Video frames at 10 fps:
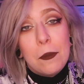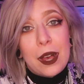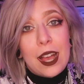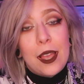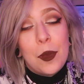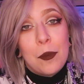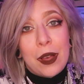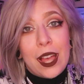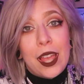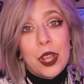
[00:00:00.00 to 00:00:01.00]
by
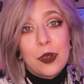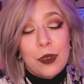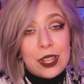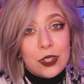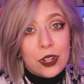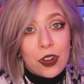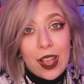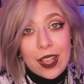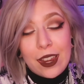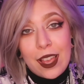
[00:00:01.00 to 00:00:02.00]
my Razer
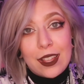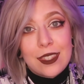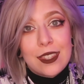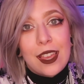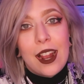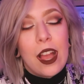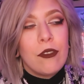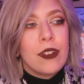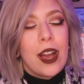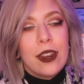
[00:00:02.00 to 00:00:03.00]
Kraken headset.
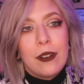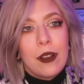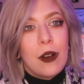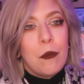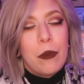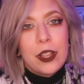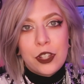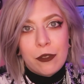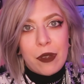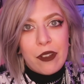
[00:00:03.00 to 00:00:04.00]
I've gotten a
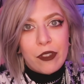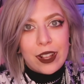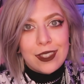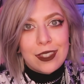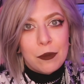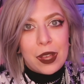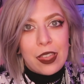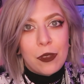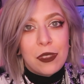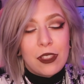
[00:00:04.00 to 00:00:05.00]
bunch of my friends to
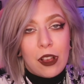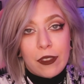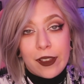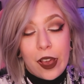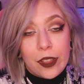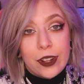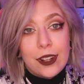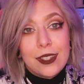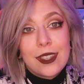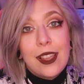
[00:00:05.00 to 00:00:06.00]
buy them in all the
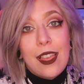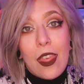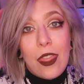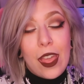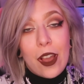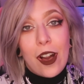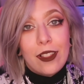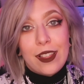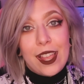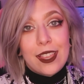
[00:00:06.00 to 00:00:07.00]
colors. They
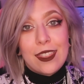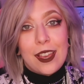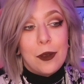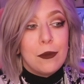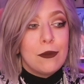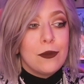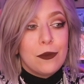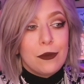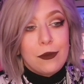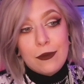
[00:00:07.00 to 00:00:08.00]
all like them.
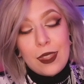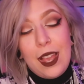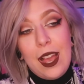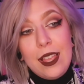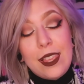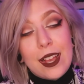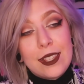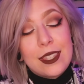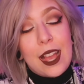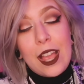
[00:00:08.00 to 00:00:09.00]

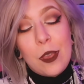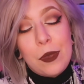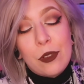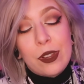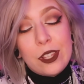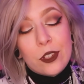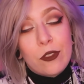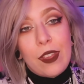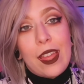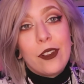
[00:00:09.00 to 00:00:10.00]
Yes, I am a
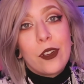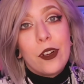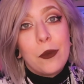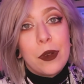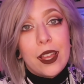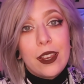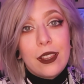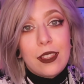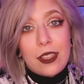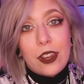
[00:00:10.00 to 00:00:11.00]
Razer fangirl, but
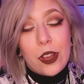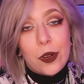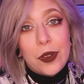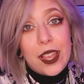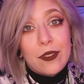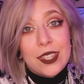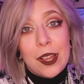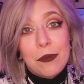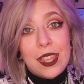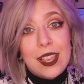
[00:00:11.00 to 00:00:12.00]
you know, if
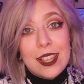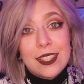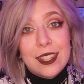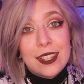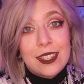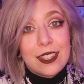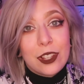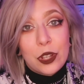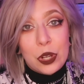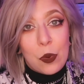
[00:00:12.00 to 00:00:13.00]
something isn't
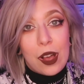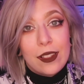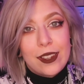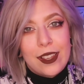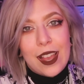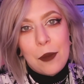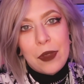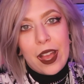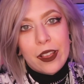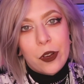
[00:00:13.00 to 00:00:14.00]
good quality,
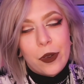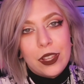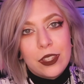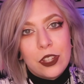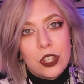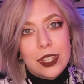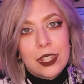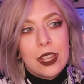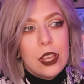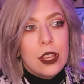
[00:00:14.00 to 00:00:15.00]
I'm not going to just,